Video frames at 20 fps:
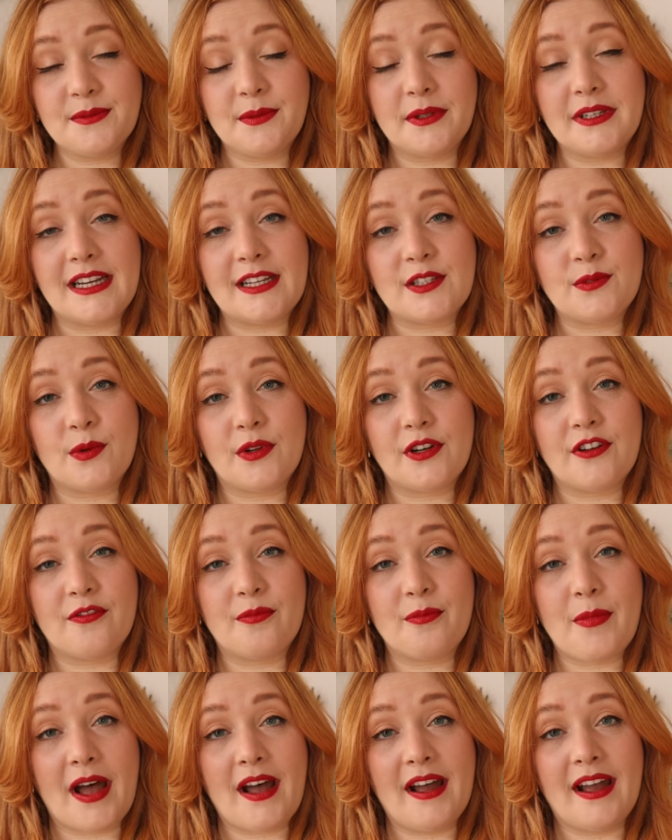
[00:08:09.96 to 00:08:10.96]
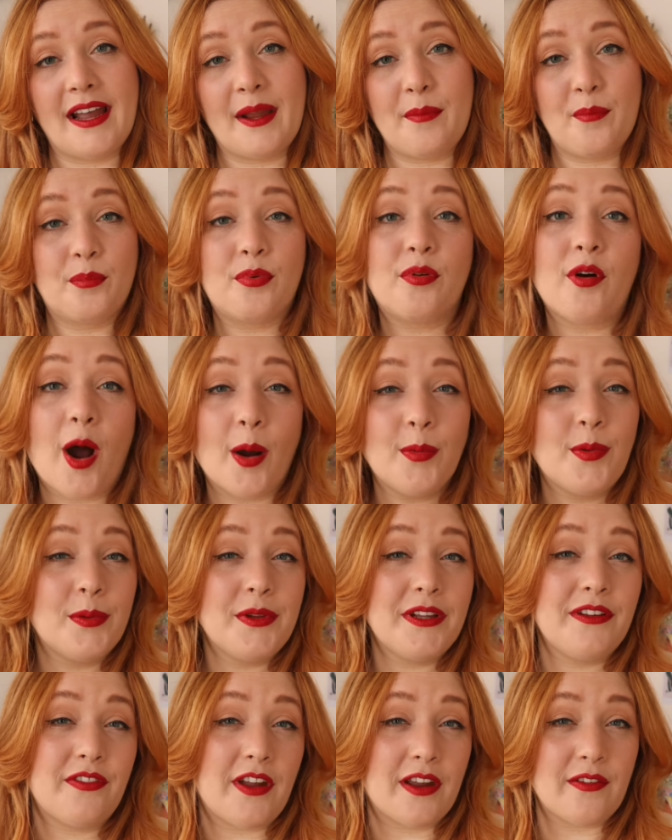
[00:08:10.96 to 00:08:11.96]
next one is one of my
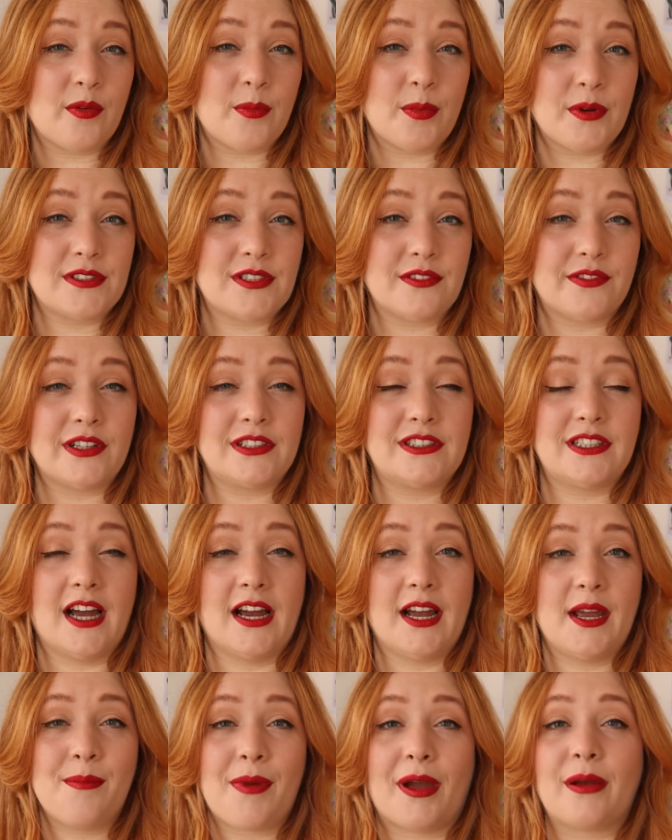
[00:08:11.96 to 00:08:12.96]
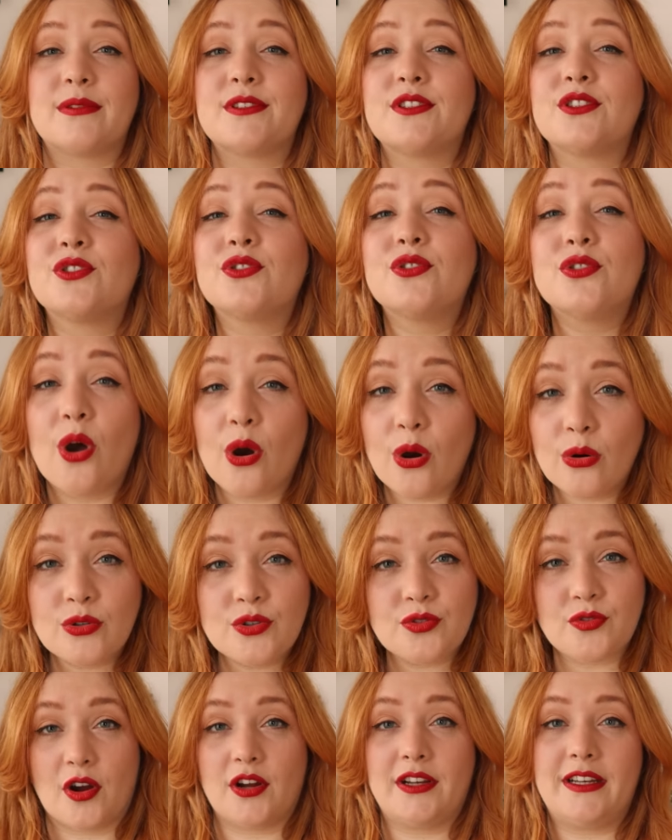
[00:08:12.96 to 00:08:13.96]
probably favorite books of all time. I was so
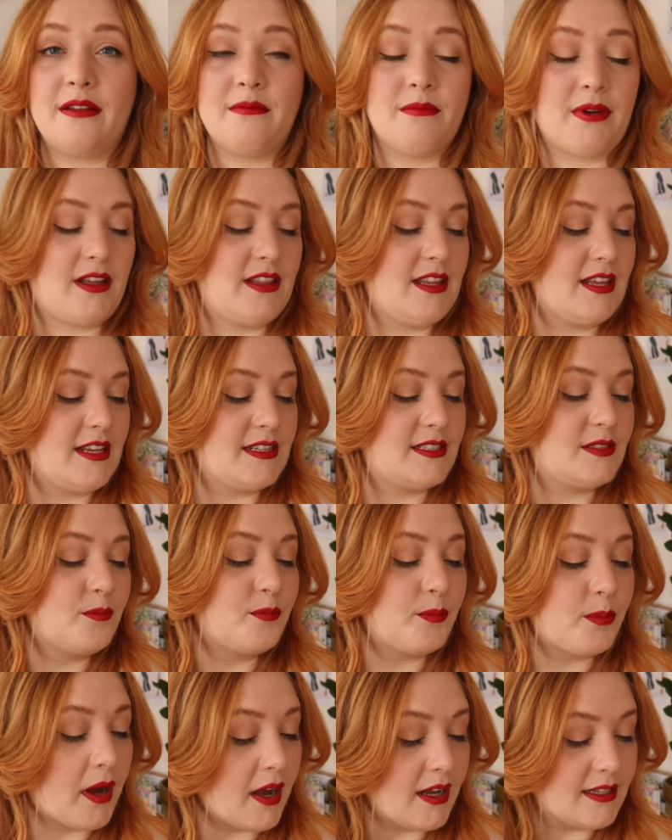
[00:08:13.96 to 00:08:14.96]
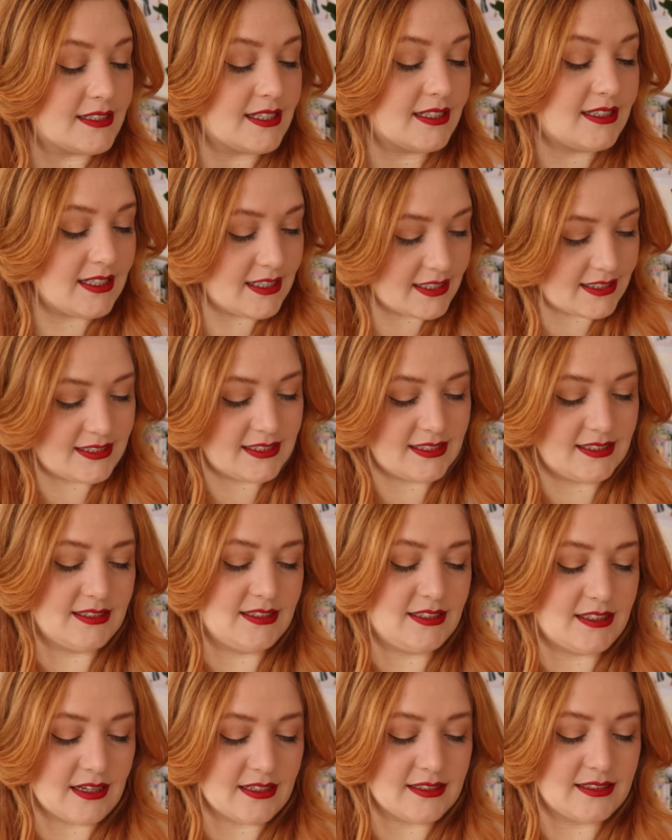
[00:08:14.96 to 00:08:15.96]
drawn in by this, but this
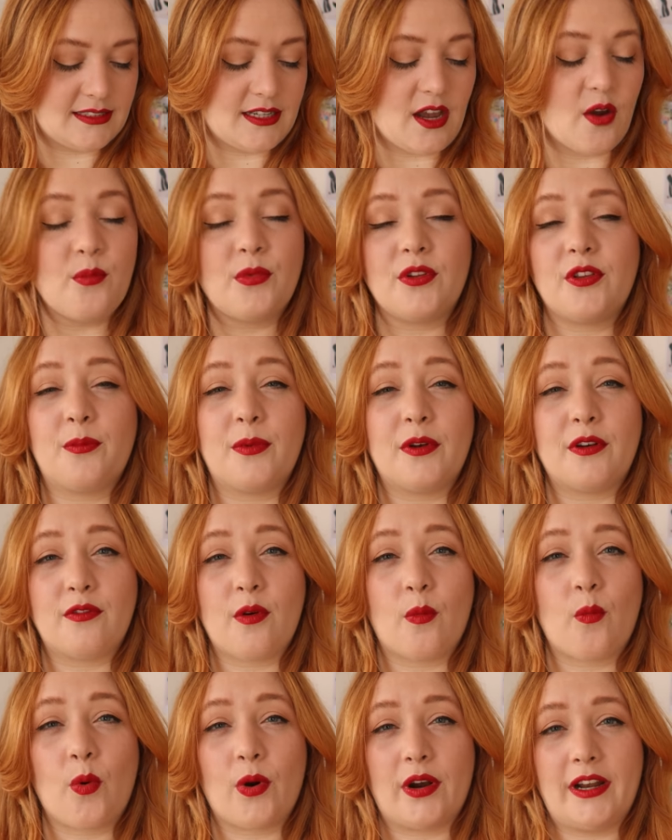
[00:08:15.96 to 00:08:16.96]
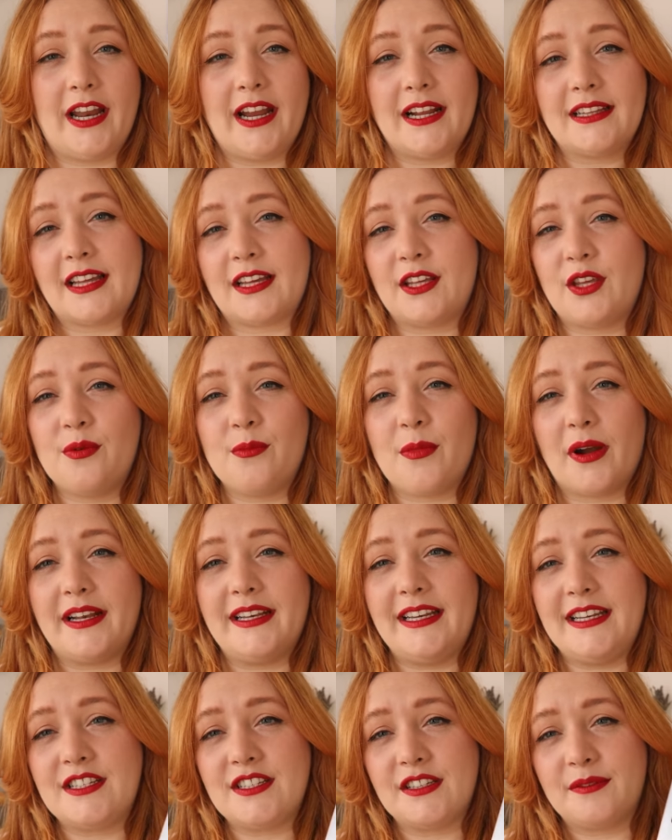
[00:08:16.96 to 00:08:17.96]
does come with a bit of a warning. Like, you might
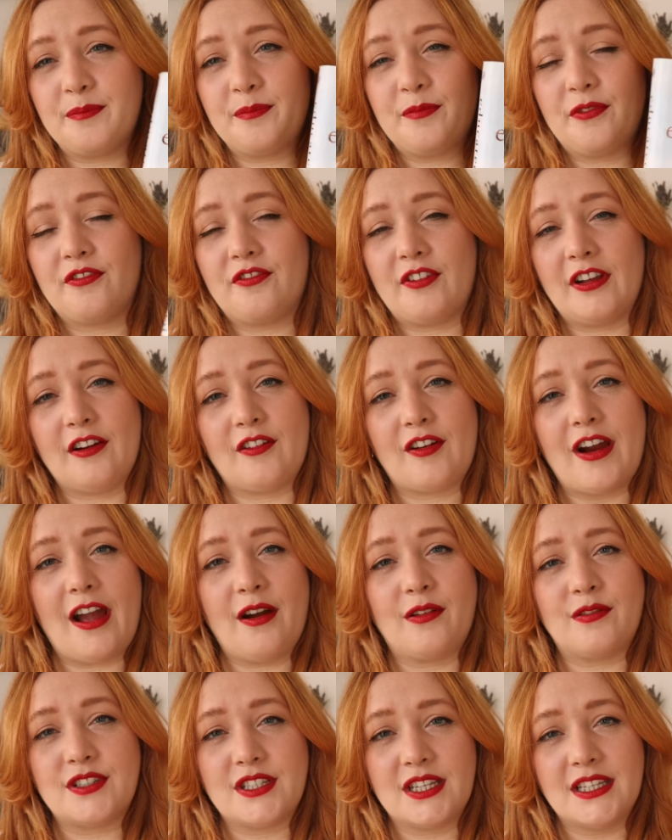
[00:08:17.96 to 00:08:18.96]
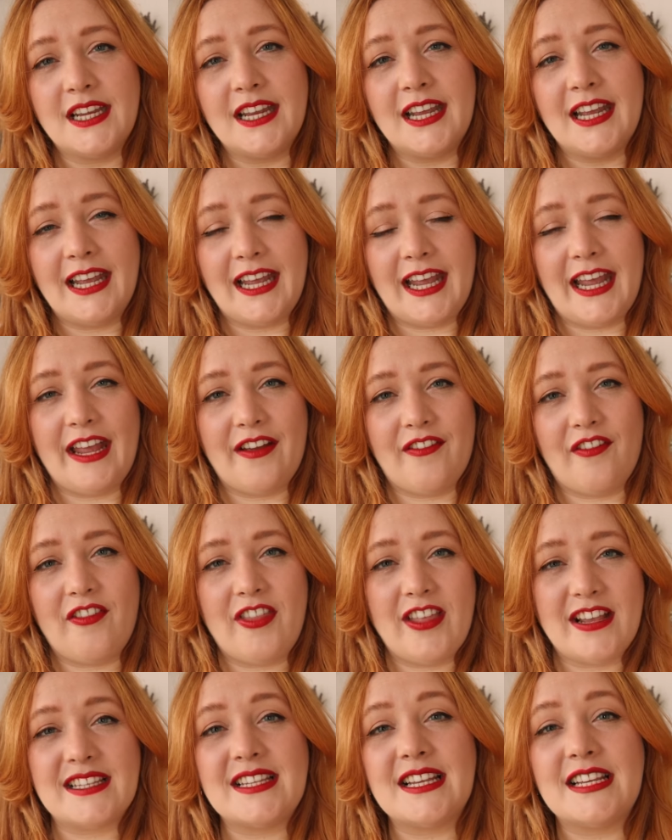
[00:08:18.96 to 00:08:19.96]
need to figure out if
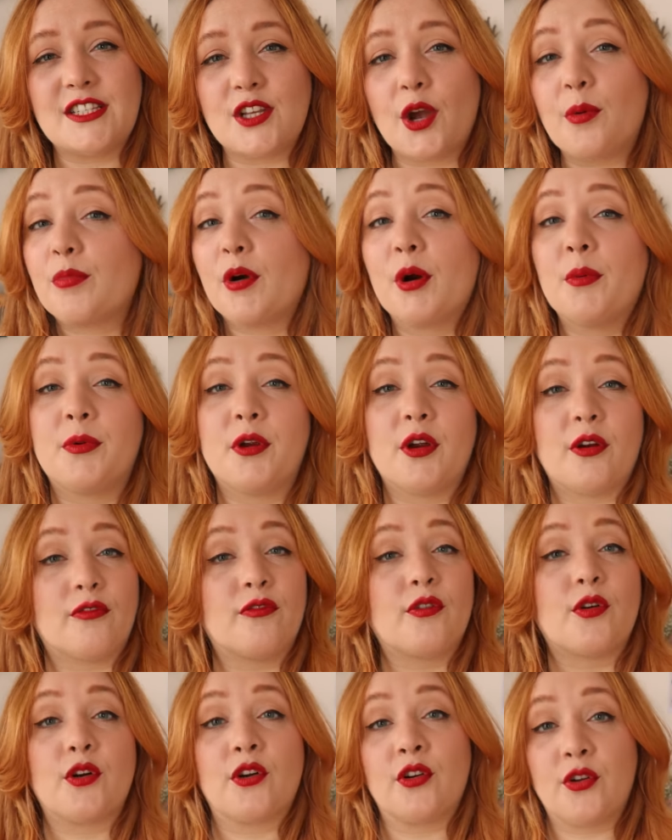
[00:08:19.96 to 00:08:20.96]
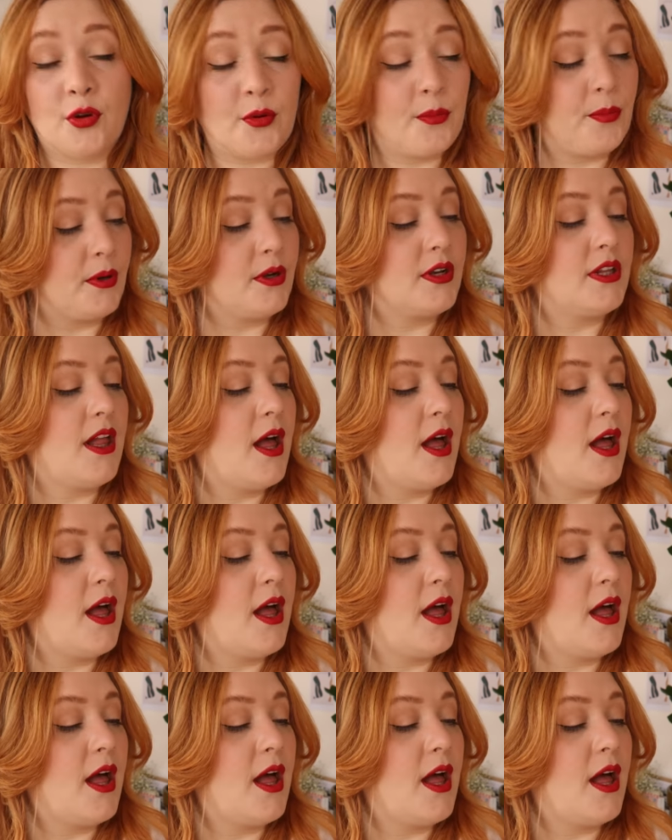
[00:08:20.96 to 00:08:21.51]
this is appropriate for your book